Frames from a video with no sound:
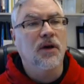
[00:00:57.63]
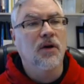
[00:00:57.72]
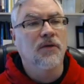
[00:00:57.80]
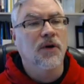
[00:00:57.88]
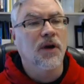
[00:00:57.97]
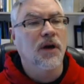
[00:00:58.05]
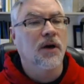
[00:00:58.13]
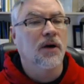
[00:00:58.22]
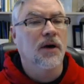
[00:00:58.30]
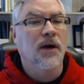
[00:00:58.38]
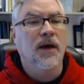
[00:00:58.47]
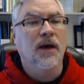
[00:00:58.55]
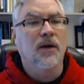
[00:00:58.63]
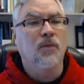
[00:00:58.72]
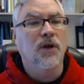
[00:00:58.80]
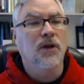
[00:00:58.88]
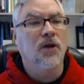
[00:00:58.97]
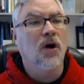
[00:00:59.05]
over here and
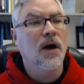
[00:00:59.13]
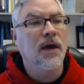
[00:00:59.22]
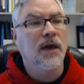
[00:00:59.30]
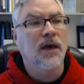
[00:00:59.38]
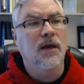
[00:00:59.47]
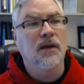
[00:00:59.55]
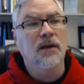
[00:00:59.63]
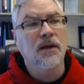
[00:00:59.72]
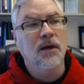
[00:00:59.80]
we log in